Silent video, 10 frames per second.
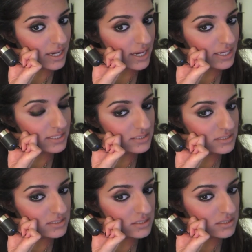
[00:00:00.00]

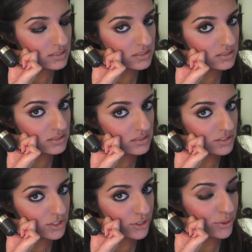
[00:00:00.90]
And
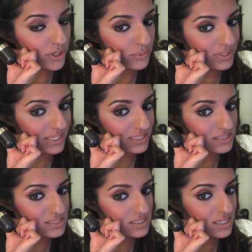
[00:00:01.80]
you're going to
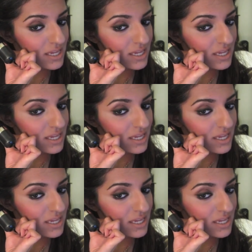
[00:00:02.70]
release.